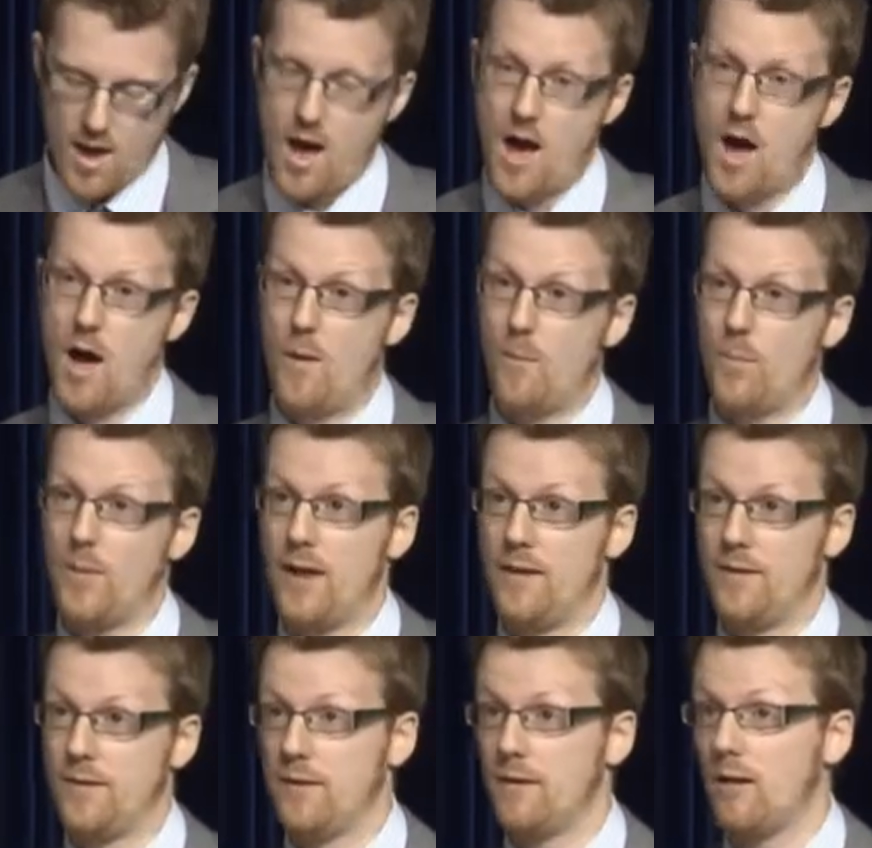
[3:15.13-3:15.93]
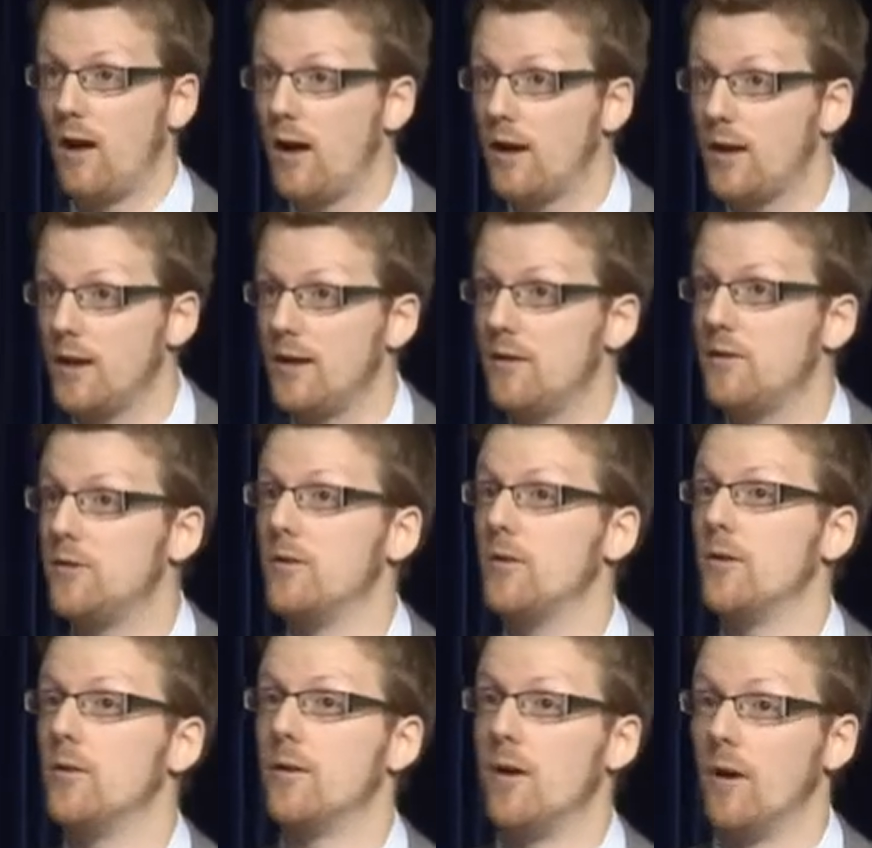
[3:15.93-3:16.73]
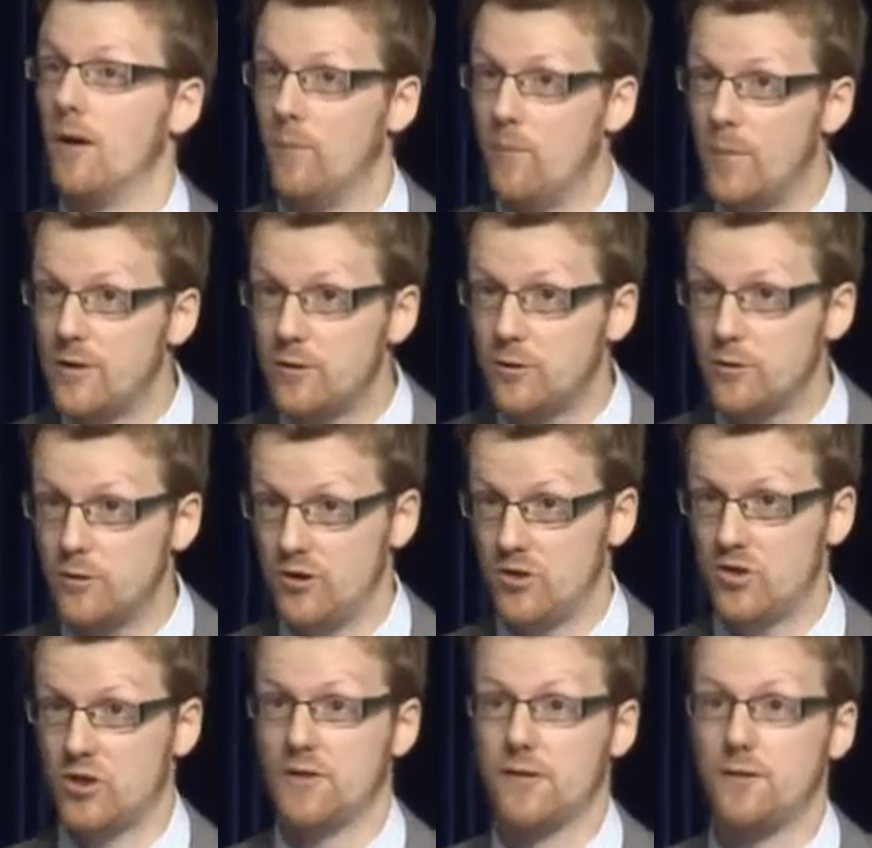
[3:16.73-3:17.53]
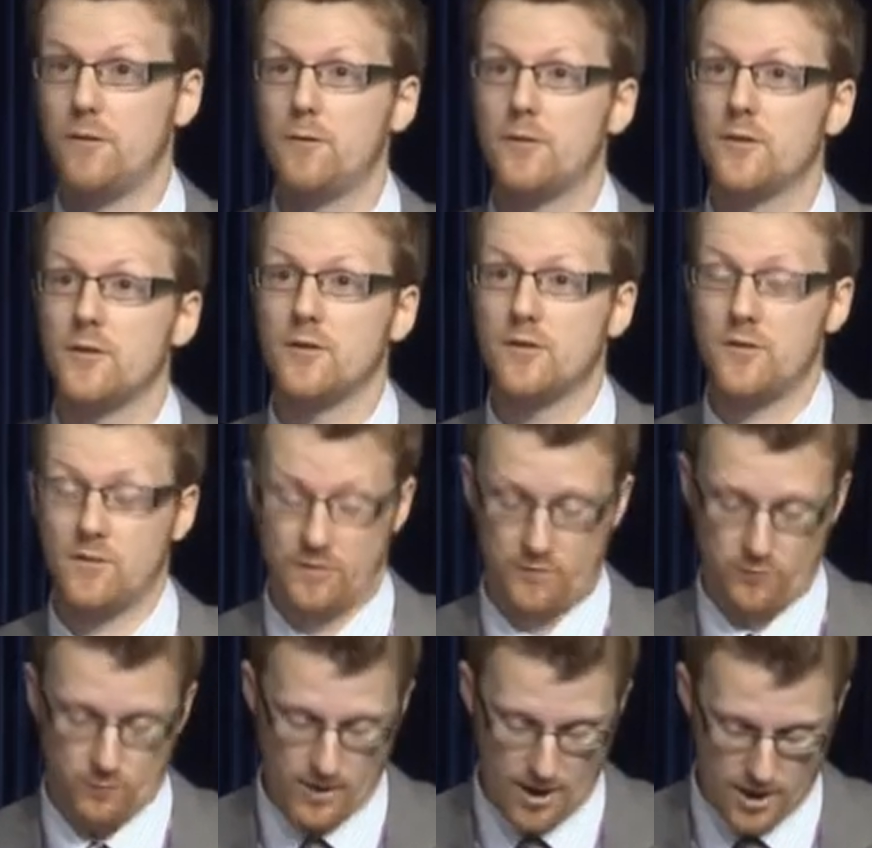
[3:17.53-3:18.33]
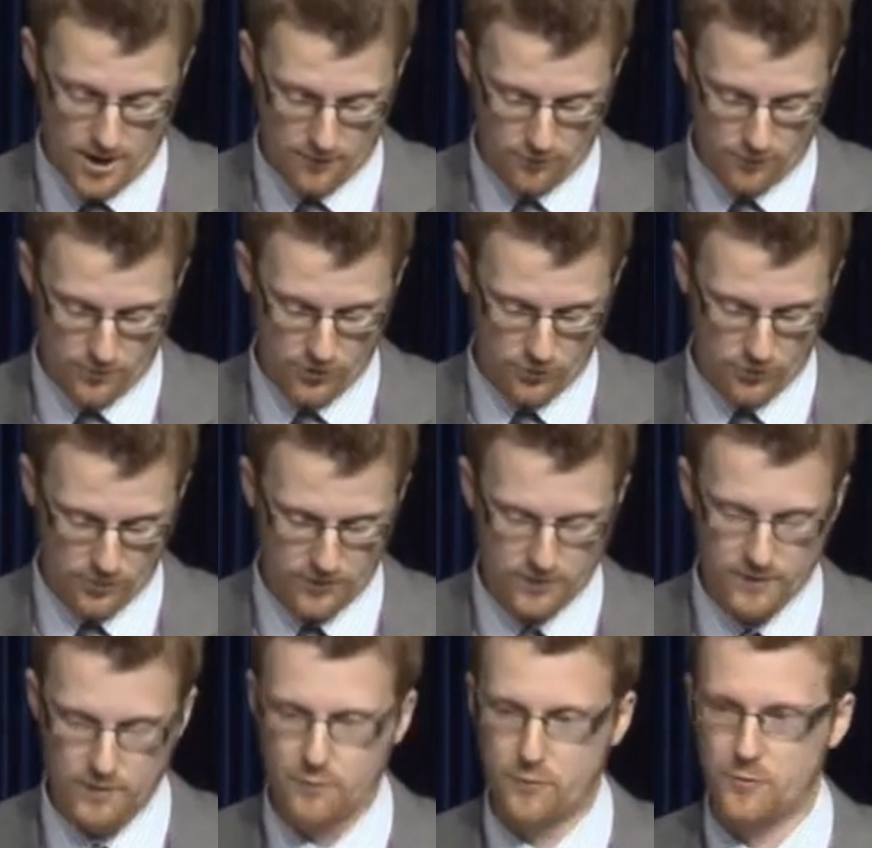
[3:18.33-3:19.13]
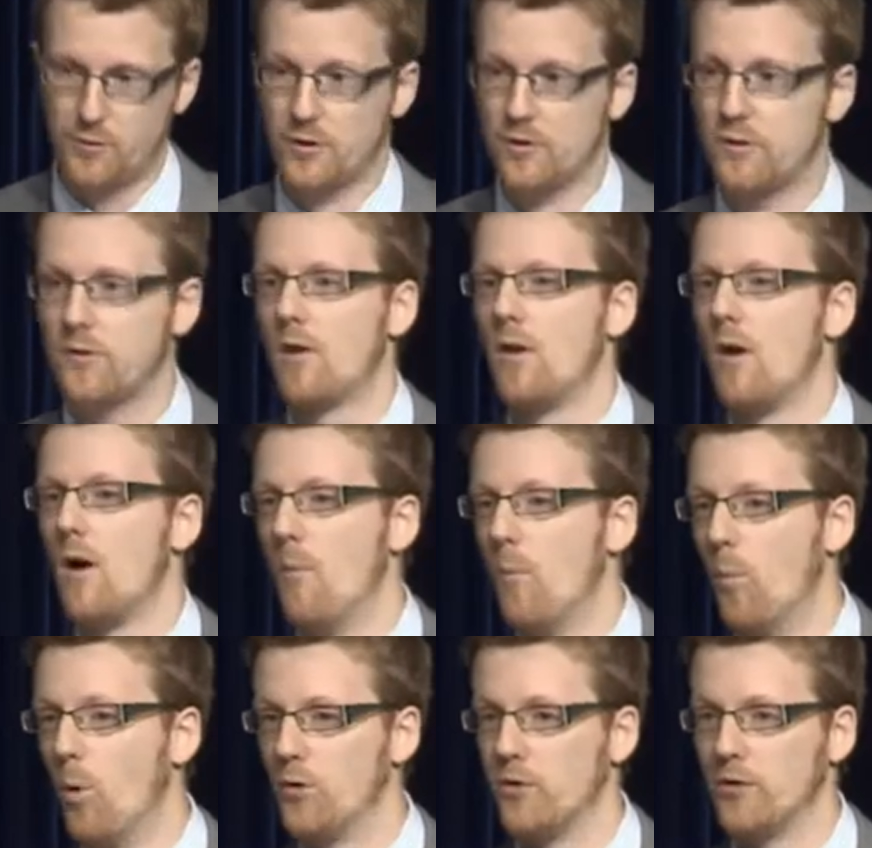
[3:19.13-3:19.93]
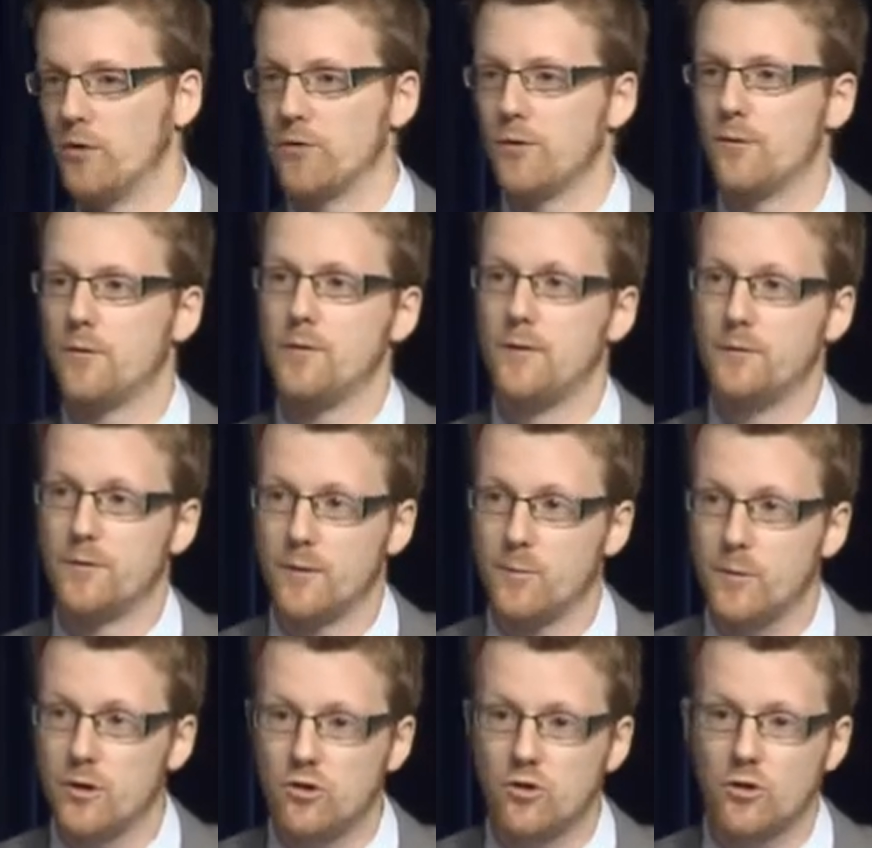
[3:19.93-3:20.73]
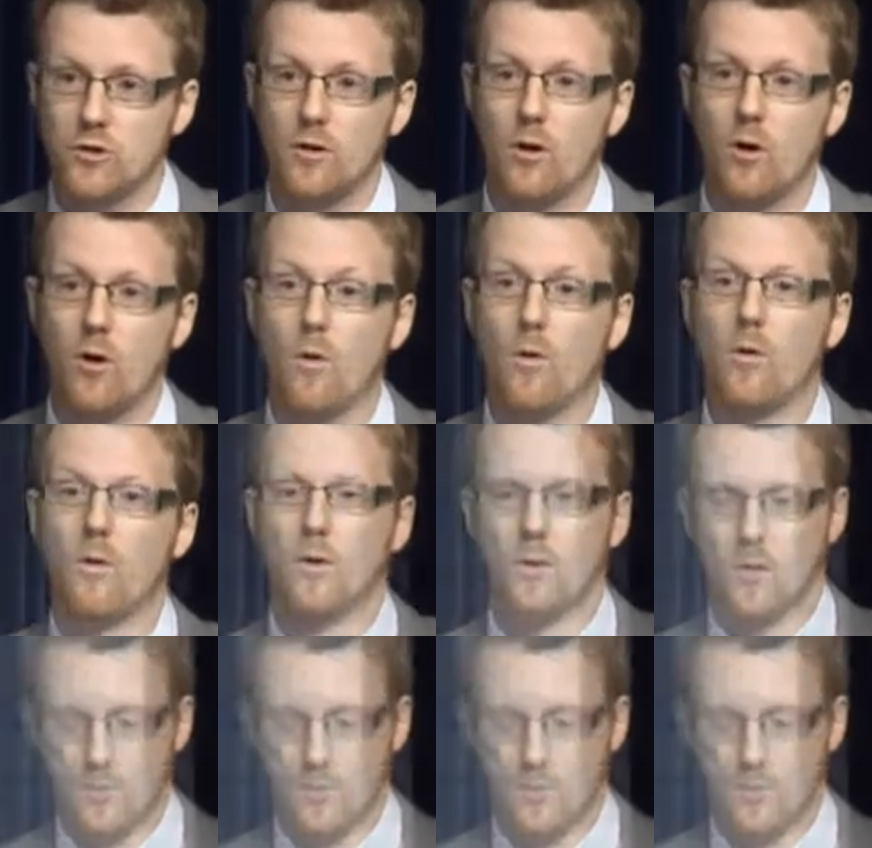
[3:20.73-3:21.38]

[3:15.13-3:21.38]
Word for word: um, and then highlight the uh, methodological differences we have between different models of inflammation or